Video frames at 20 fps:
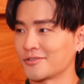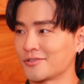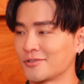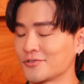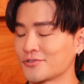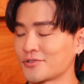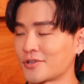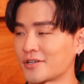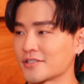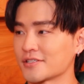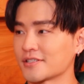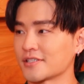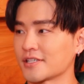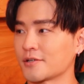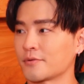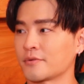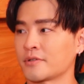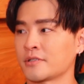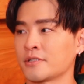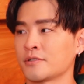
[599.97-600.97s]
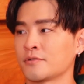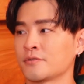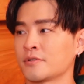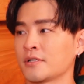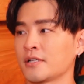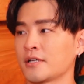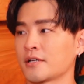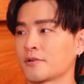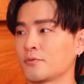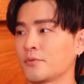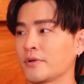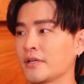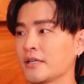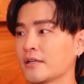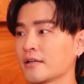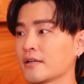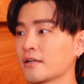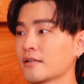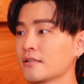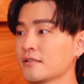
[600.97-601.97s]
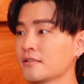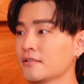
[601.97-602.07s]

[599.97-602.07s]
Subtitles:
you started singing when you were like way younger?